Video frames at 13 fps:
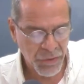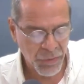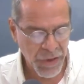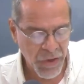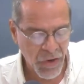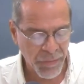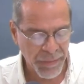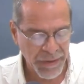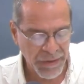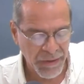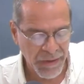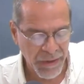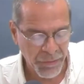the only
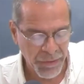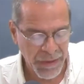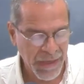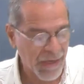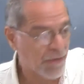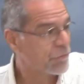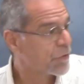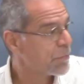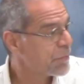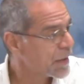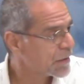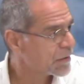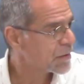comment that they would have to
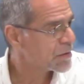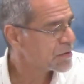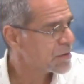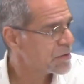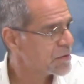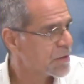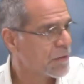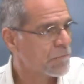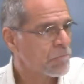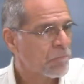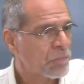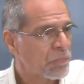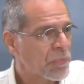make to us is that
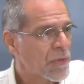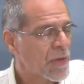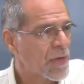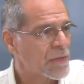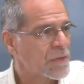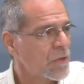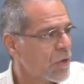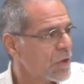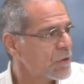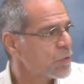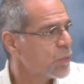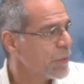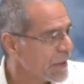as long
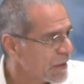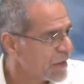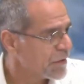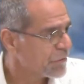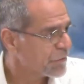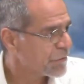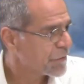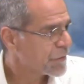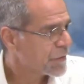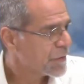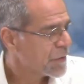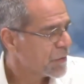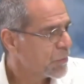as we live,
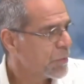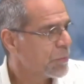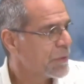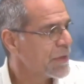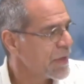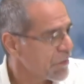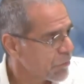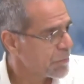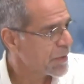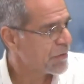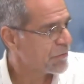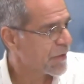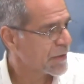we would never
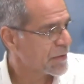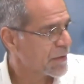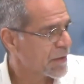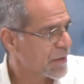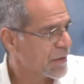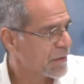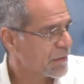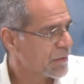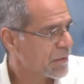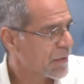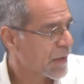be invited again.